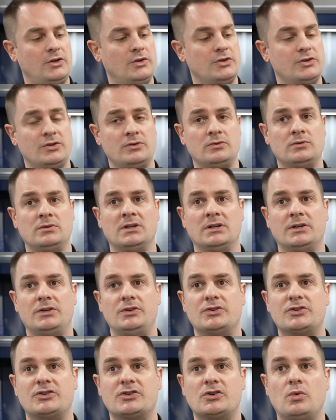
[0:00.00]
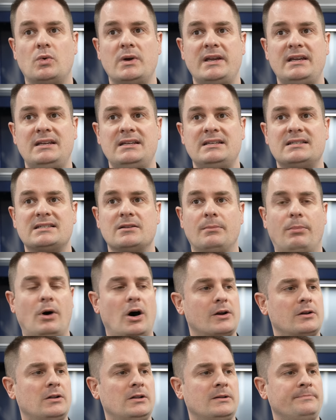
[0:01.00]
you do, you squeeze the
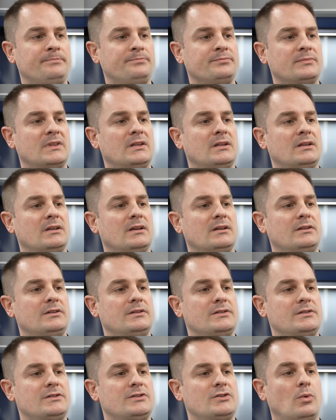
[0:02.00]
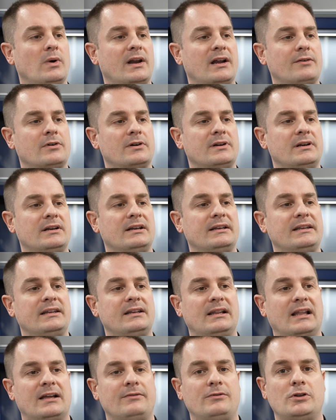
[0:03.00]
bottle to whatever
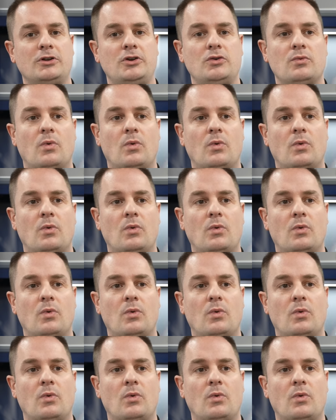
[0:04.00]
level you